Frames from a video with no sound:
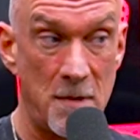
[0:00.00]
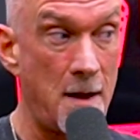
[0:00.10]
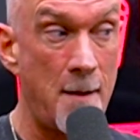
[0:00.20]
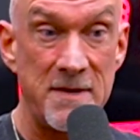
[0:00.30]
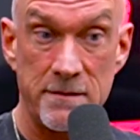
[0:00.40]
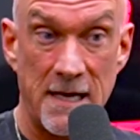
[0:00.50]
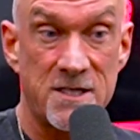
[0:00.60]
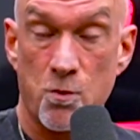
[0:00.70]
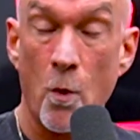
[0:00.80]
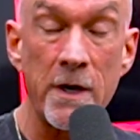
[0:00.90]
I mean,
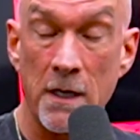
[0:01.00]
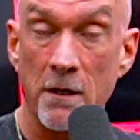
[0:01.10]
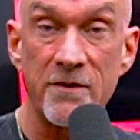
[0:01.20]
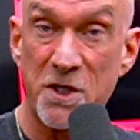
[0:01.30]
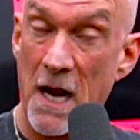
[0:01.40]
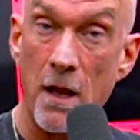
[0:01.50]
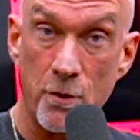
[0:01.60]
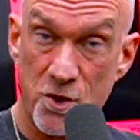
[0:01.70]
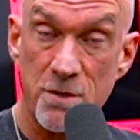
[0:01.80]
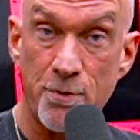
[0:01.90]
that's one hell of a
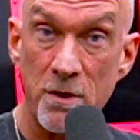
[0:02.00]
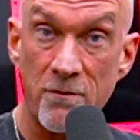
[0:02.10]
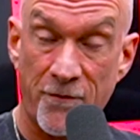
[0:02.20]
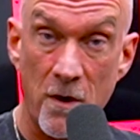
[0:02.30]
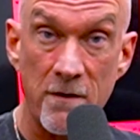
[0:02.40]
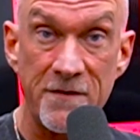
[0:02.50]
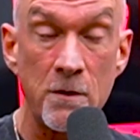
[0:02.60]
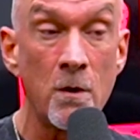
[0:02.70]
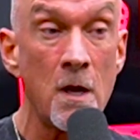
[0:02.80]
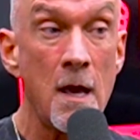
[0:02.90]
challenge to put in front of
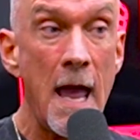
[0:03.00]
you.